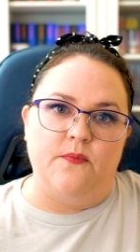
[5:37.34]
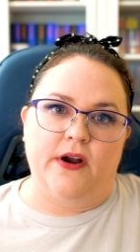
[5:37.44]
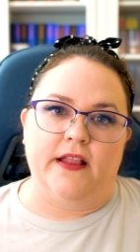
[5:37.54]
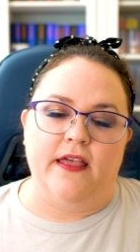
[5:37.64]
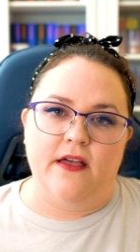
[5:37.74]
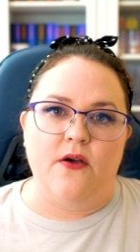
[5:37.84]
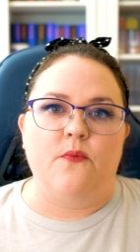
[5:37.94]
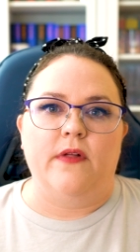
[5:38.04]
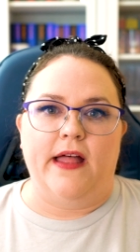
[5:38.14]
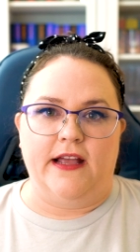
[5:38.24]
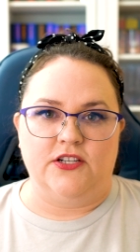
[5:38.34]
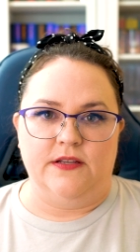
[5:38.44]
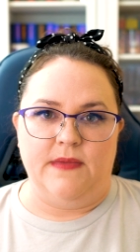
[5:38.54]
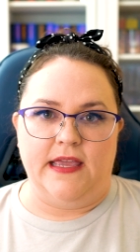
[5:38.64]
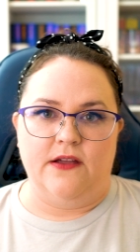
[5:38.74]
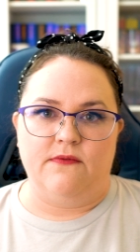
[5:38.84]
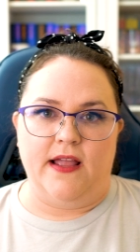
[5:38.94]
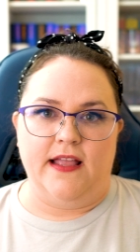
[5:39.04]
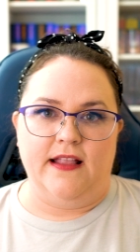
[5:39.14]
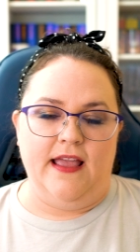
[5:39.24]
umbrella will actually make it
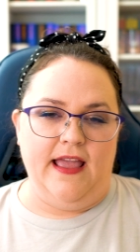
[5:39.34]
rain.